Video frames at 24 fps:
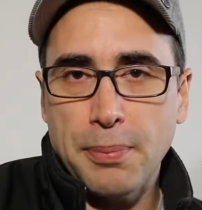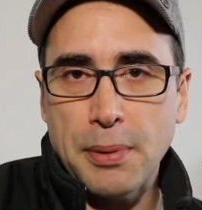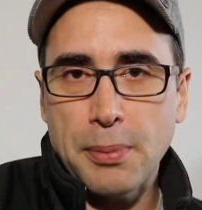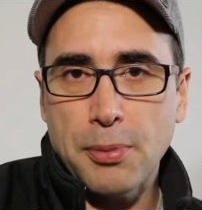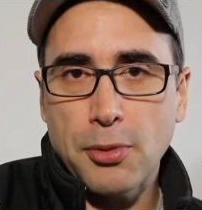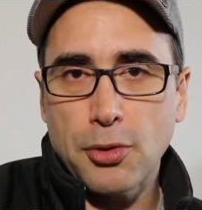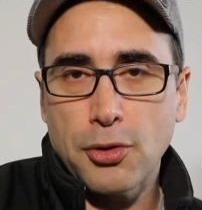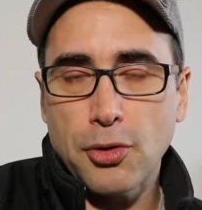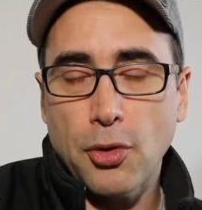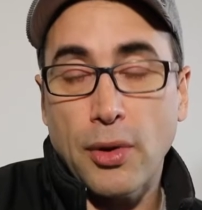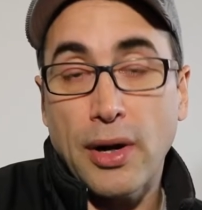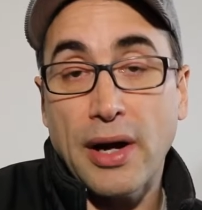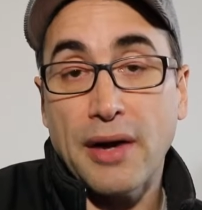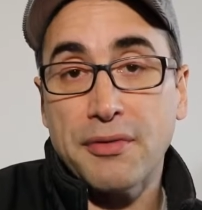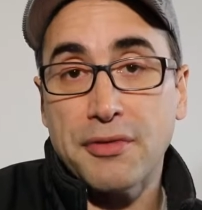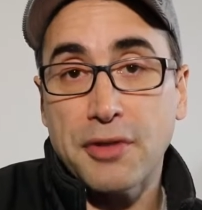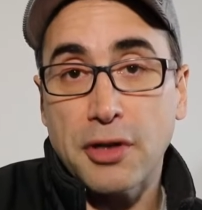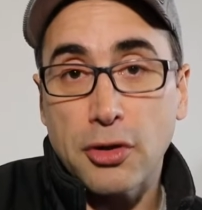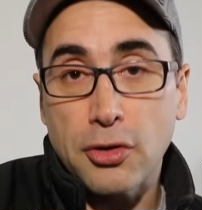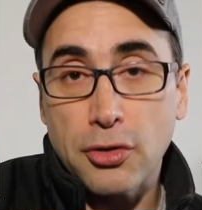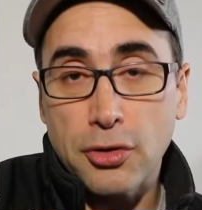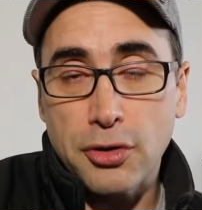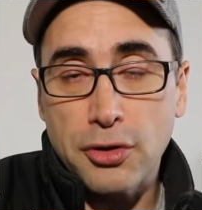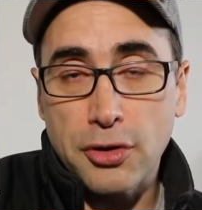people don't have the
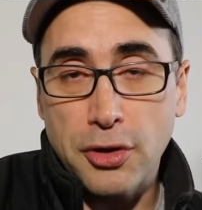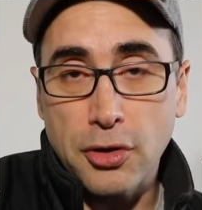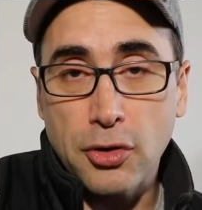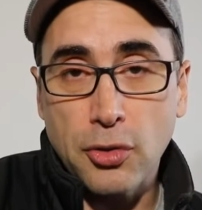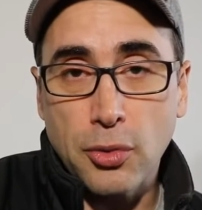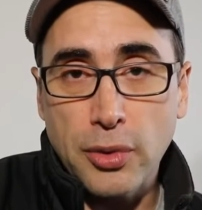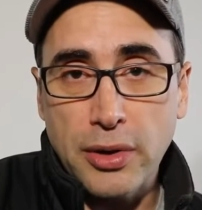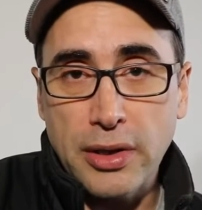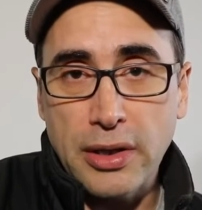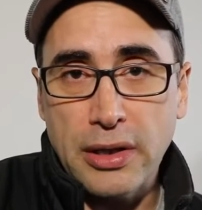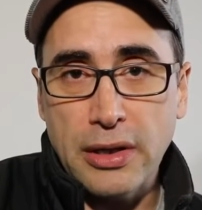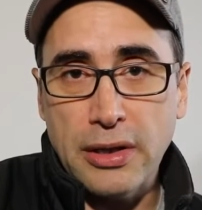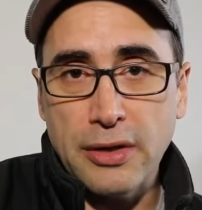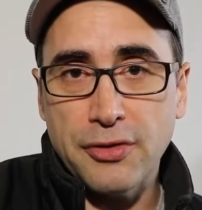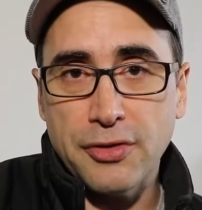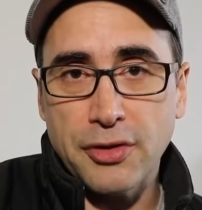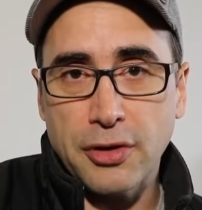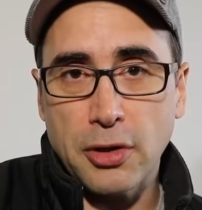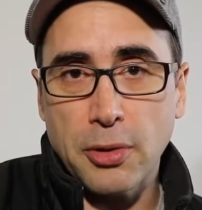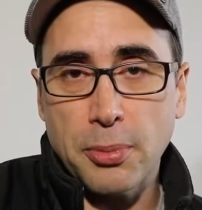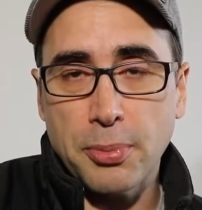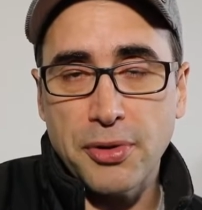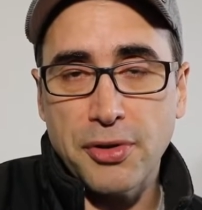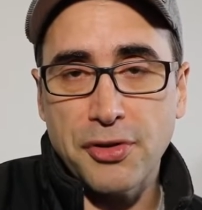degrees in
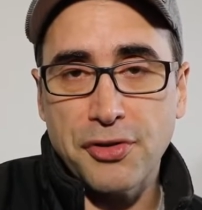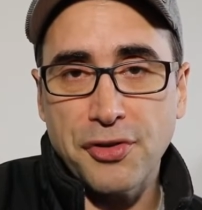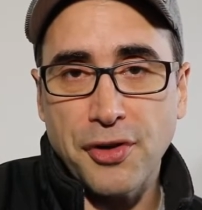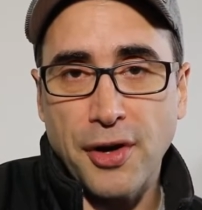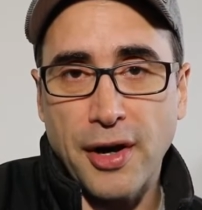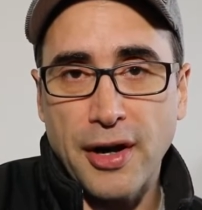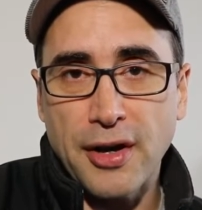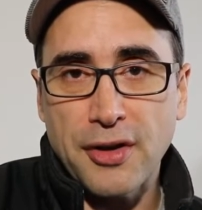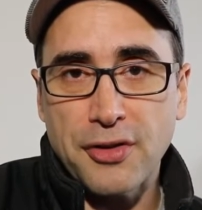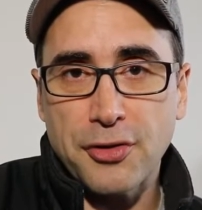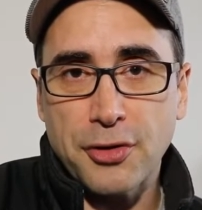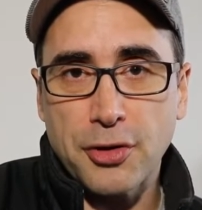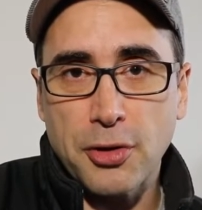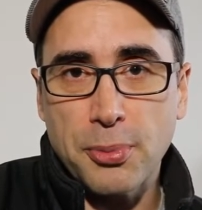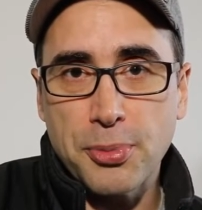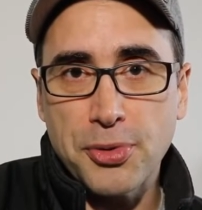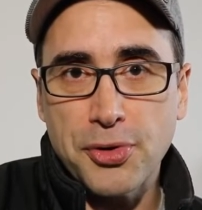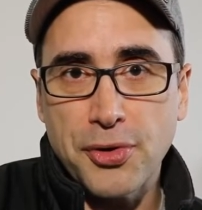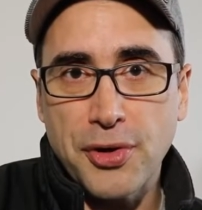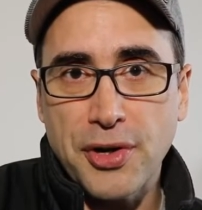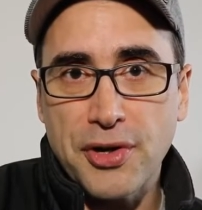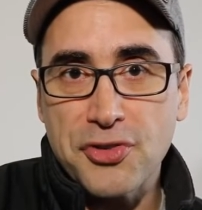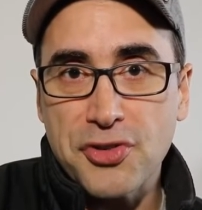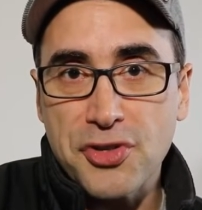computer science or
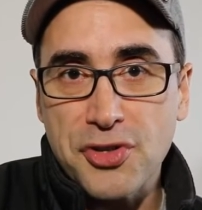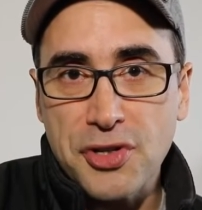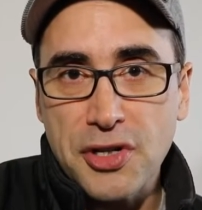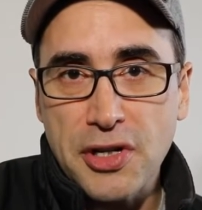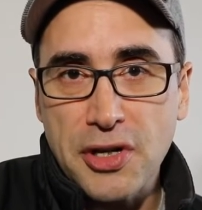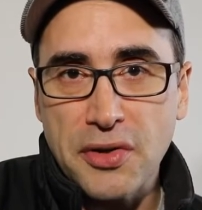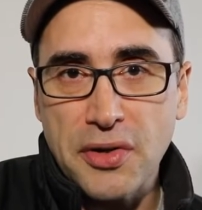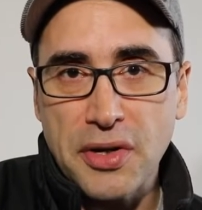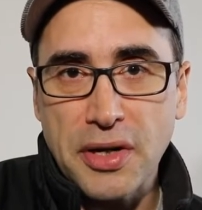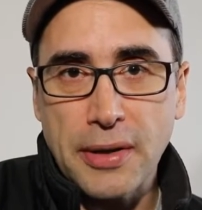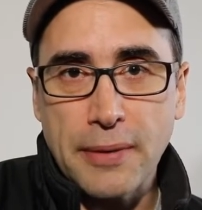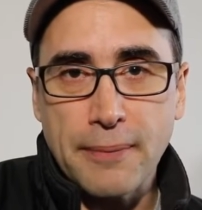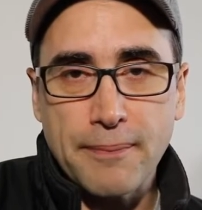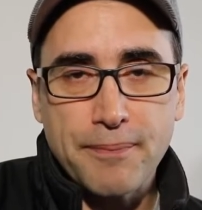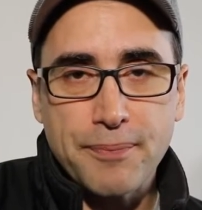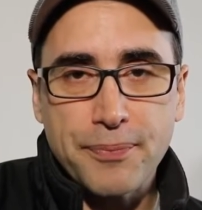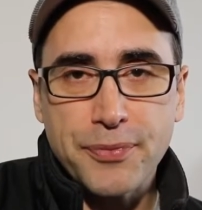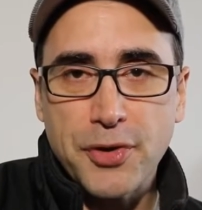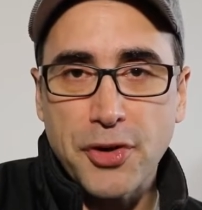computer engineering.